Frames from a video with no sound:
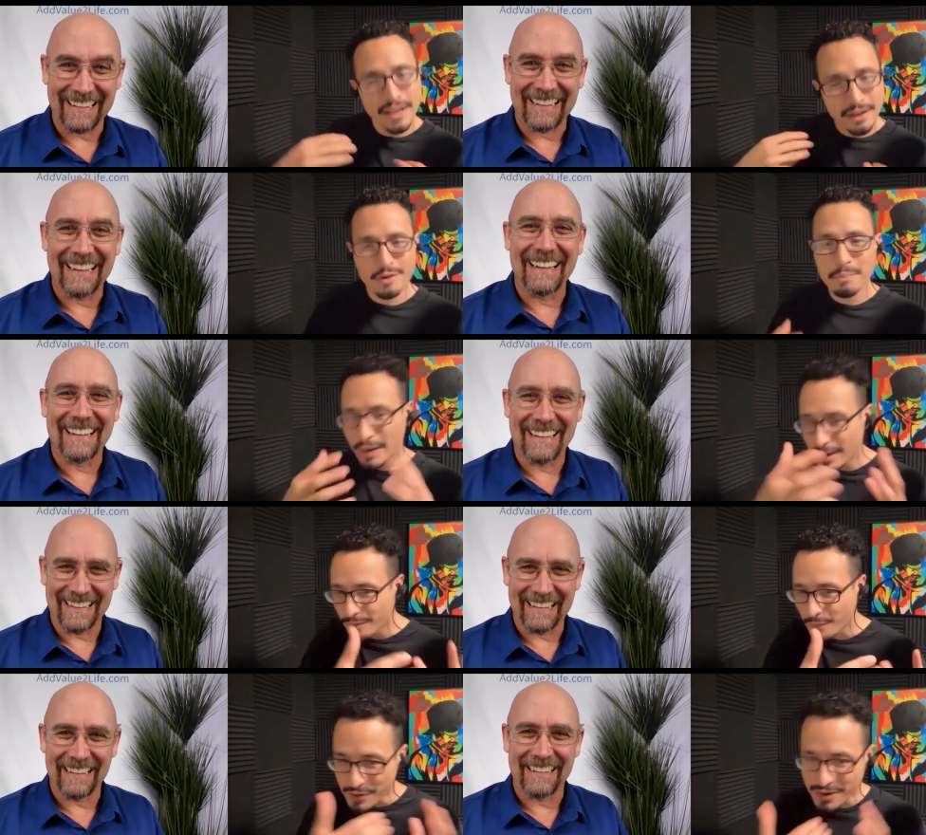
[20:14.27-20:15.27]
Speaker 1: in your
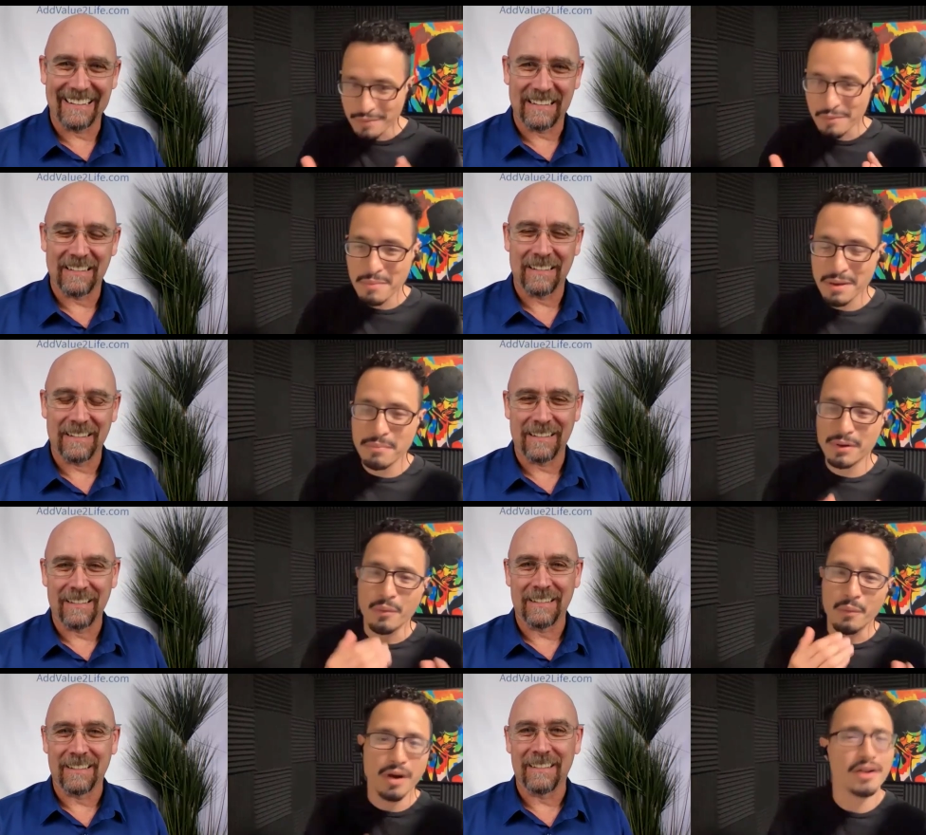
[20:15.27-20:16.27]
opinion what you can
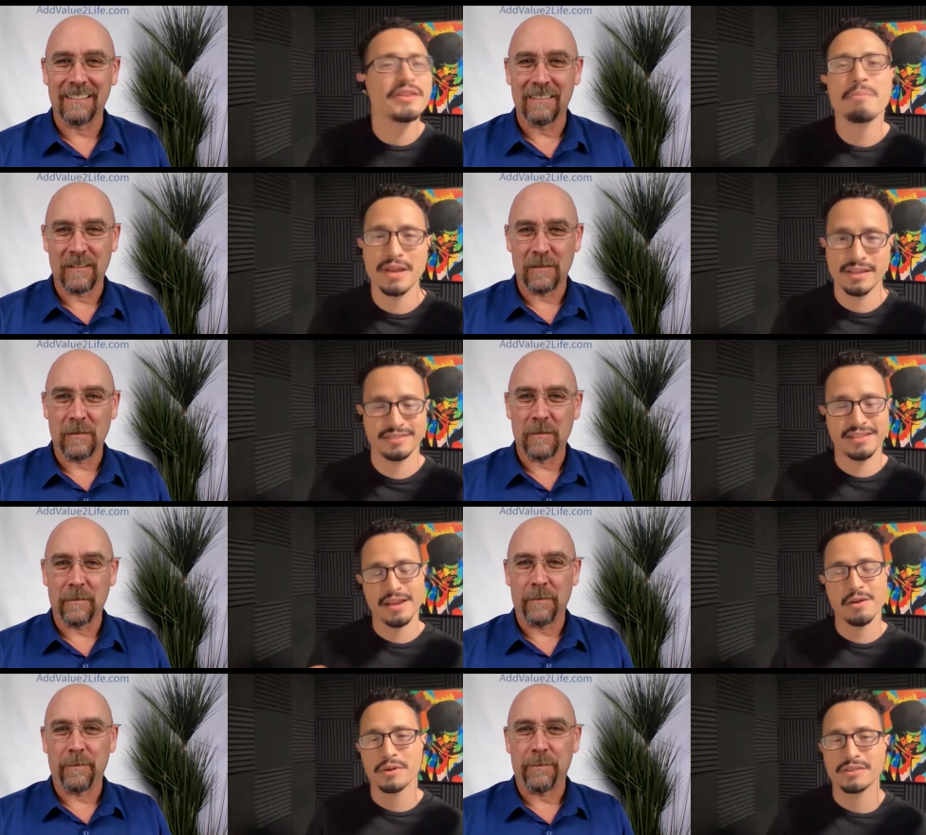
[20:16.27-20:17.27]
remember what are the biggest
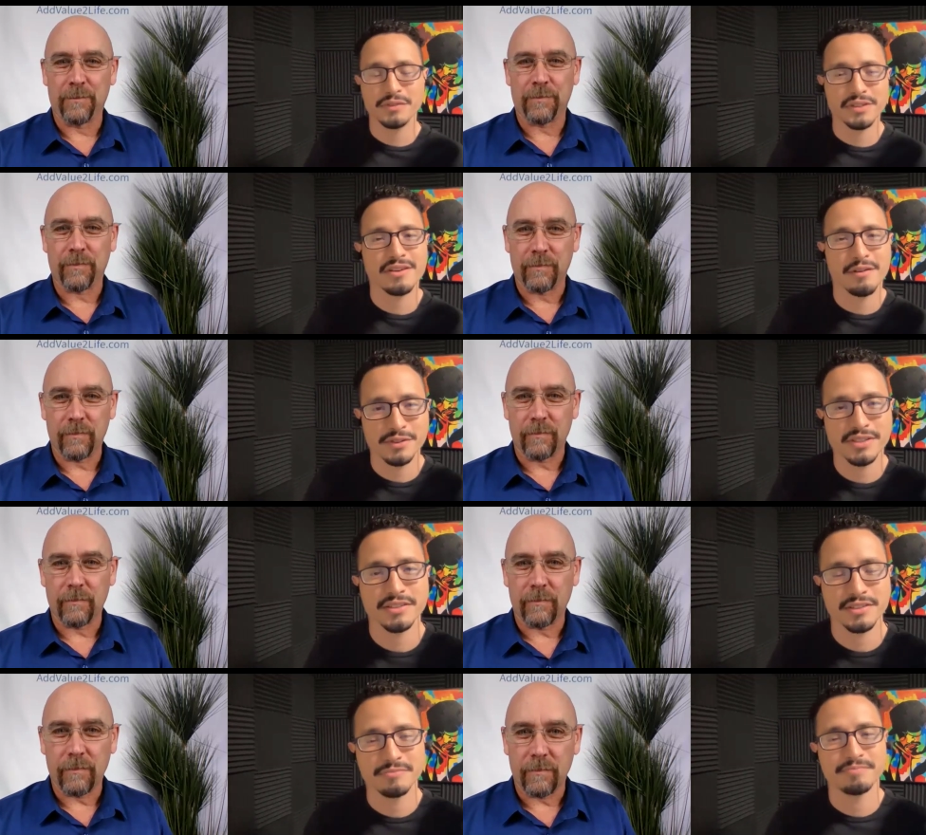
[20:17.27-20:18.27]
takeaways of this
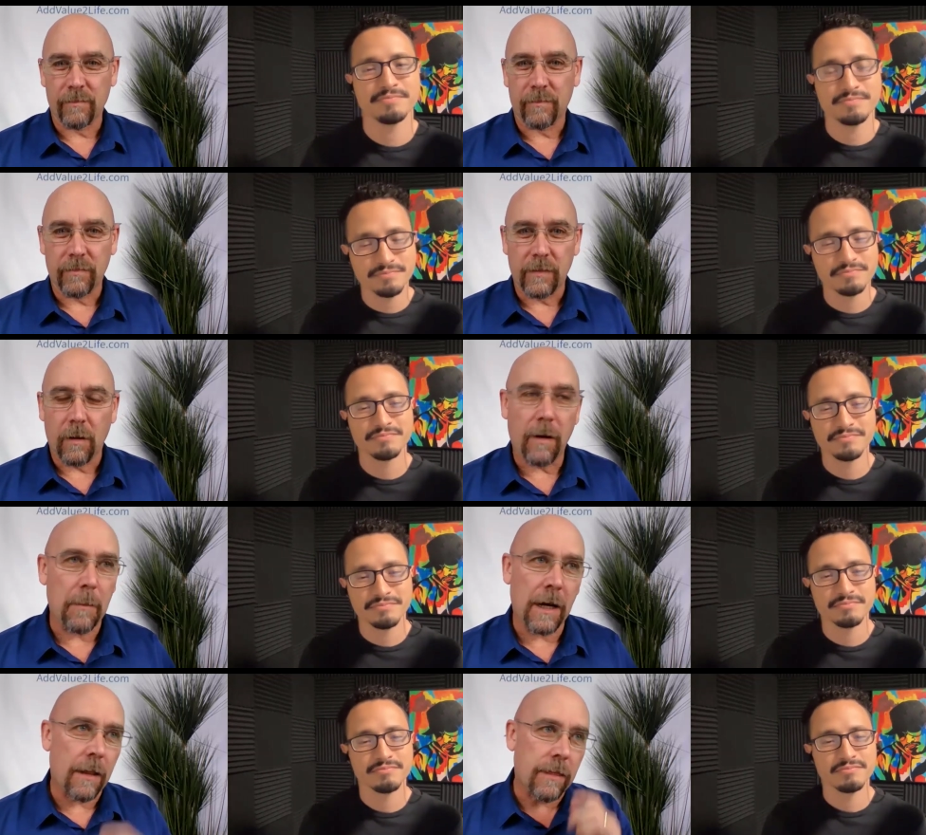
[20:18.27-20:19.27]
conversation well
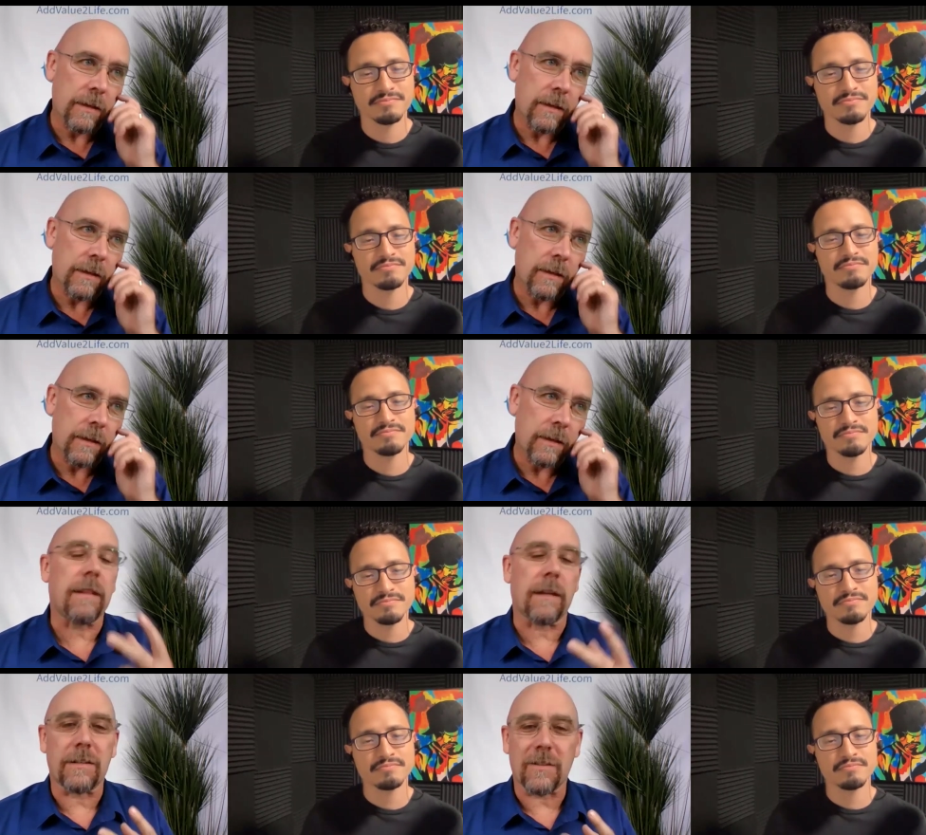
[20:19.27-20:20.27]
i mean i think the
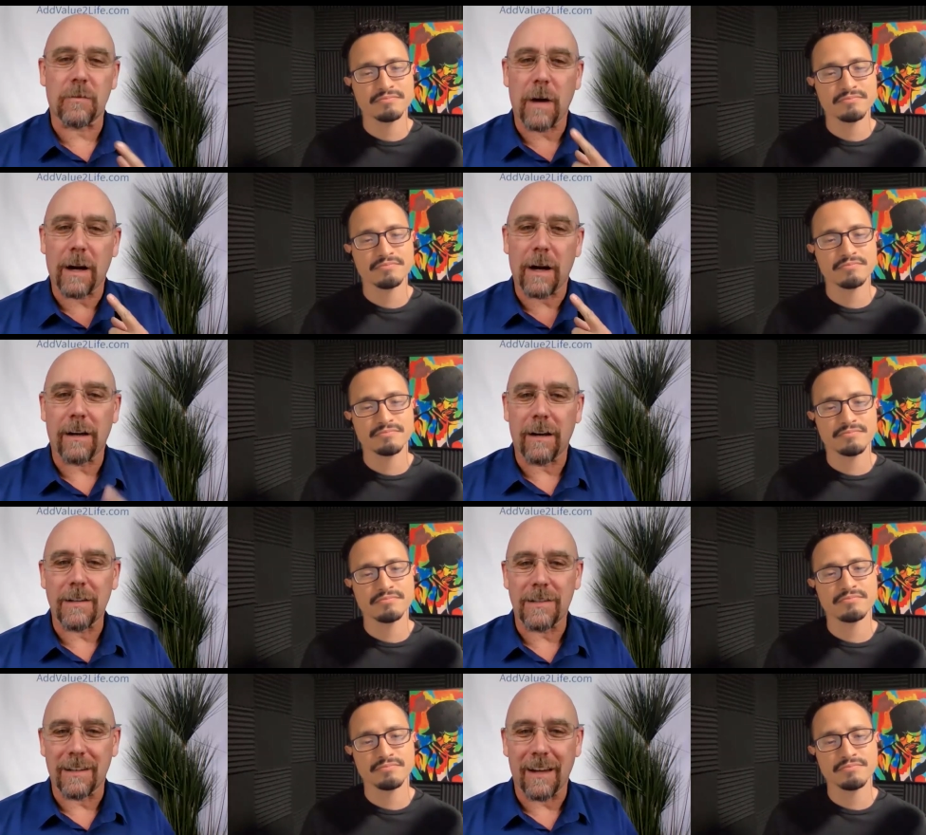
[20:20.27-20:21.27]
two
Speaker 2: main things are
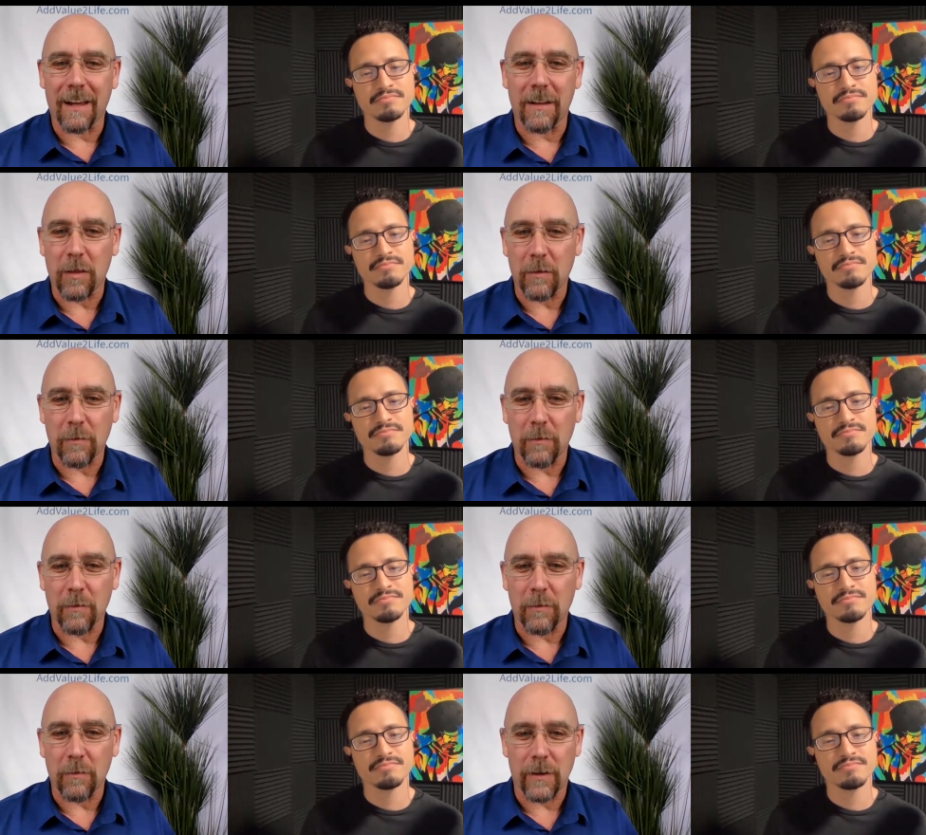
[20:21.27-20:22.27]
recognizing a that the
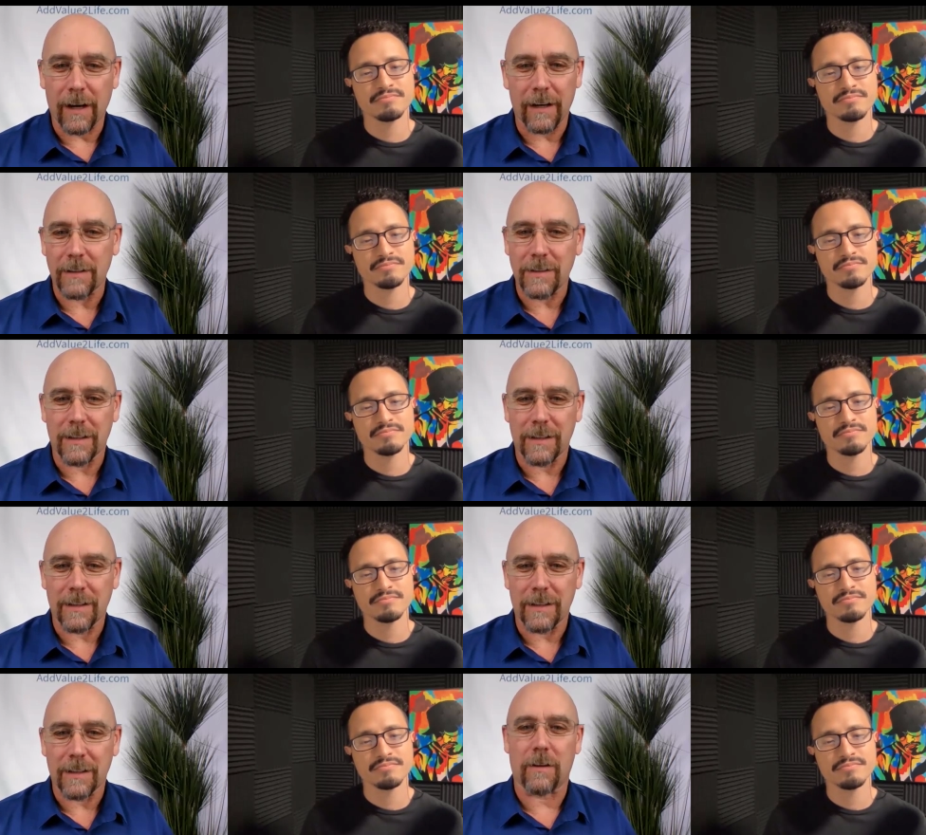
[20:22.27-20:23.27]
voice in your head isn't
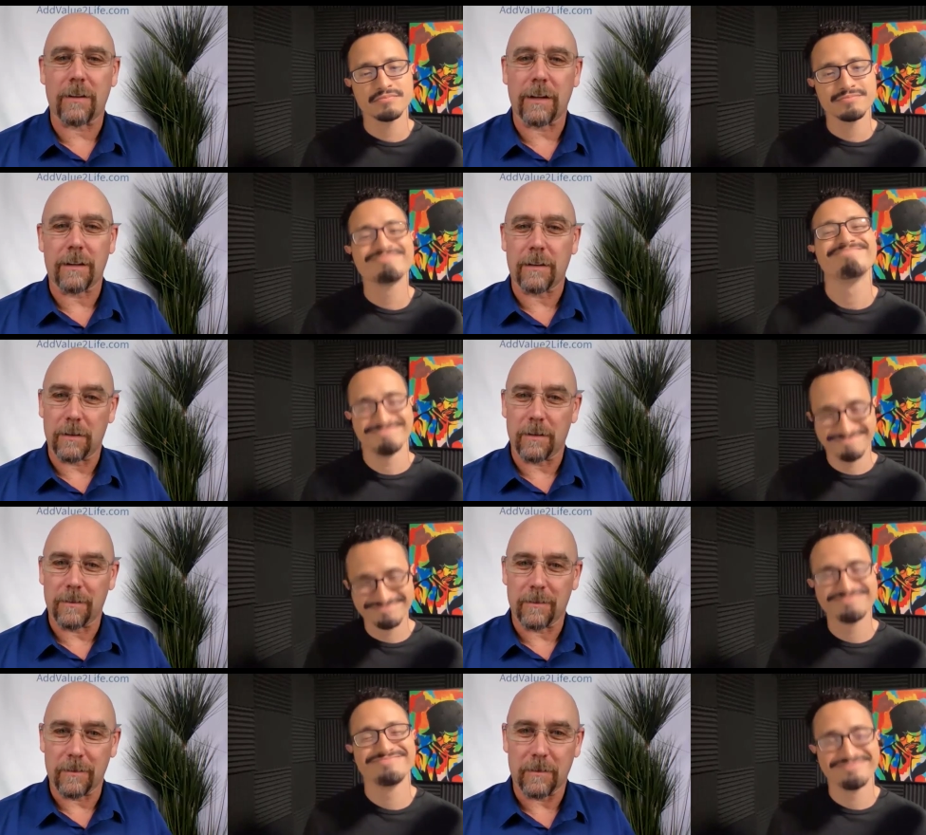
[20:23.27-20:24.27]
necessarily
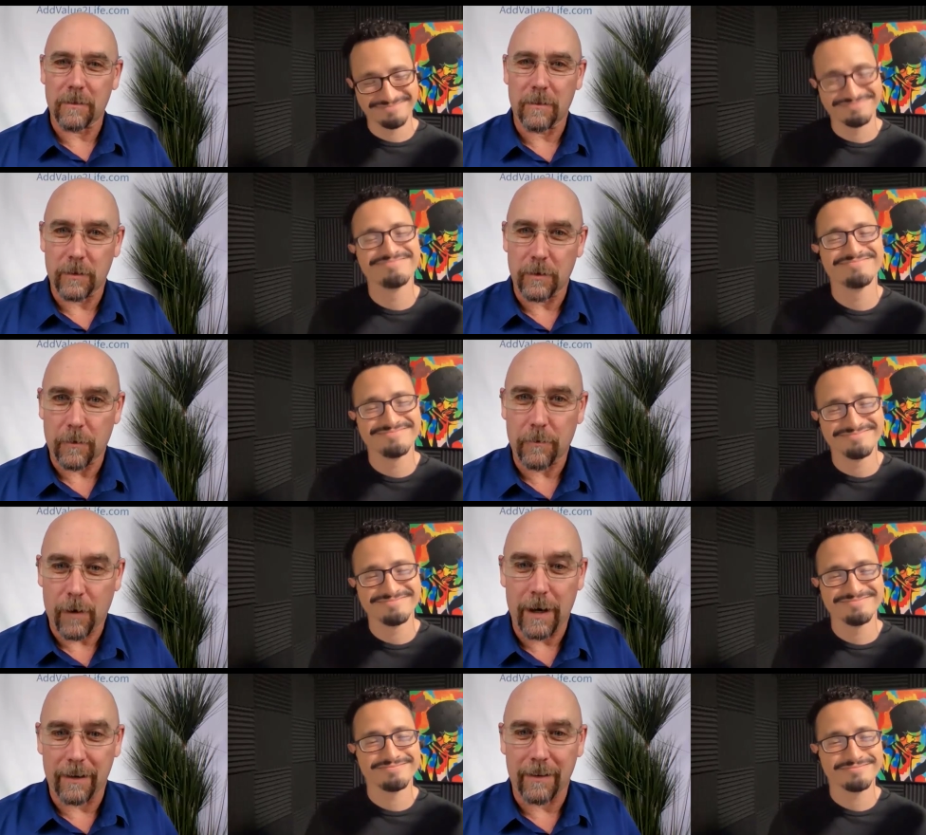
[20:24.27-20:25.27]
your
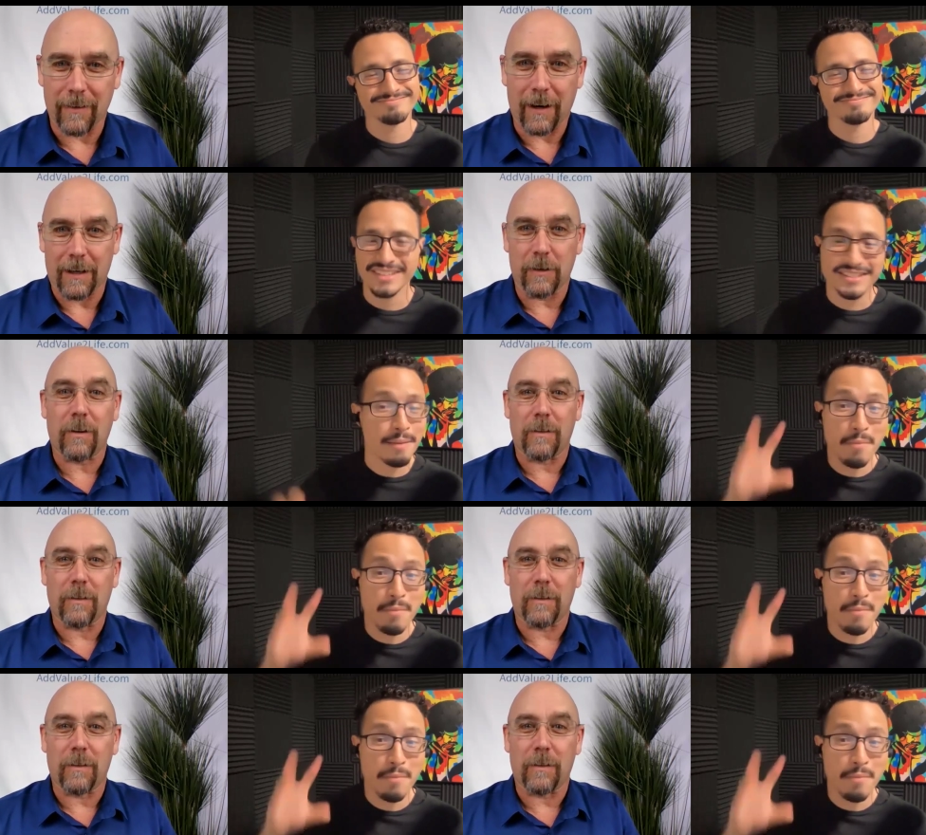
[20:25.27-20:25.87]
friend right you, it's a